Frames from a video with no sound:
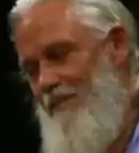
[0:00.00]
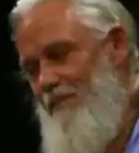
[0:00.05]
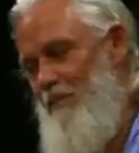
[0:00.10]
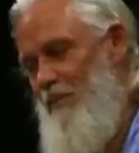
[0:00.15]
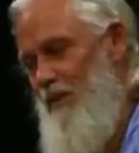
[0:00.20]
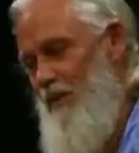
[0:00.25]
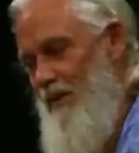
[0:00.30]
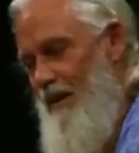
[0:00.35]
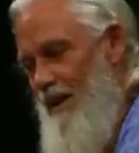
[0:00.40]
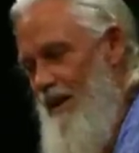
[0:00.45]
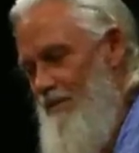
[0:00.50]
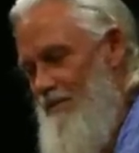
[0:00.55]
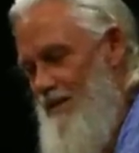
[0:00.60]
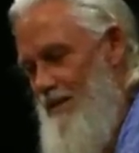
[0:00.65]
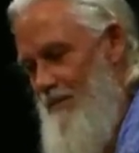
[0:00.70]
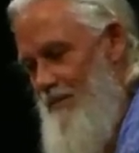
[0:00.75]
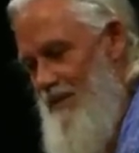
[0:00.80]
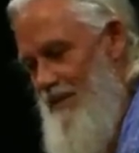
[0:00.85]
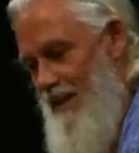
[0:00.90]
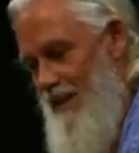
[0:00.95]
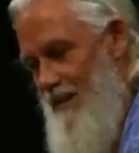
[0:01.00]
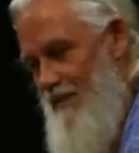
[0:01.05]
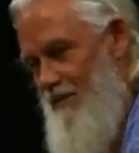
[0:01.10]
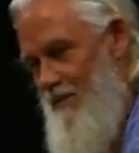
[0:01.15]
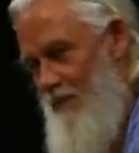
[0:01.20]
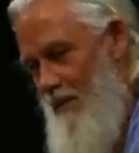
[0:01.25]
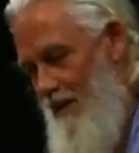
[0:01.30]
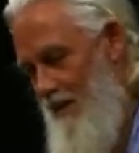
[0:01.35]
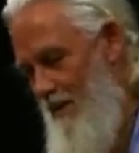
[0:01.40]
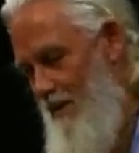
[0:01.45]
put off sometimes
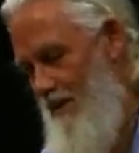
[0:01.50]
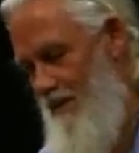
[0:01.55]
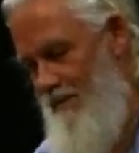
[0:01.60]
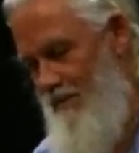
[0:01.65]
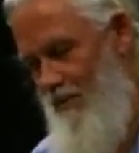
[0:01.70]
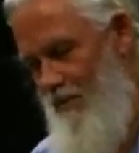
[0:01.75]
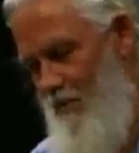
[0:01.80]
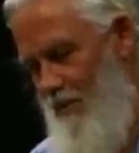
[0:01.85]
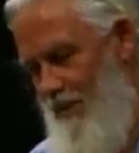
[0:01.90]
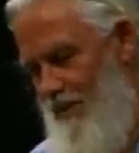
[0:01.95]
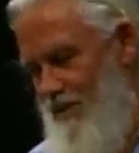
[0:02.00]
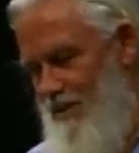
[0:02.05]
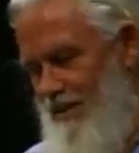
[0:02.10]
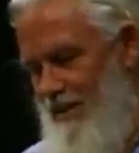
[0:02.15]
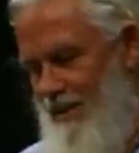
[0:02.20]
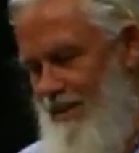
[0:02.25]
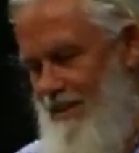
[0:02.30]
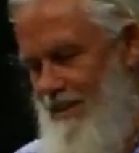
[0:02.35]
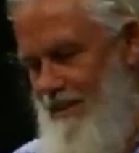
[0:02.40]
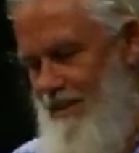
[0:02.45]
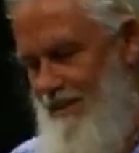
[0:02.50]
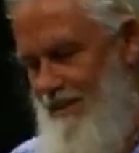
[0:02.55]
by all of the questioning.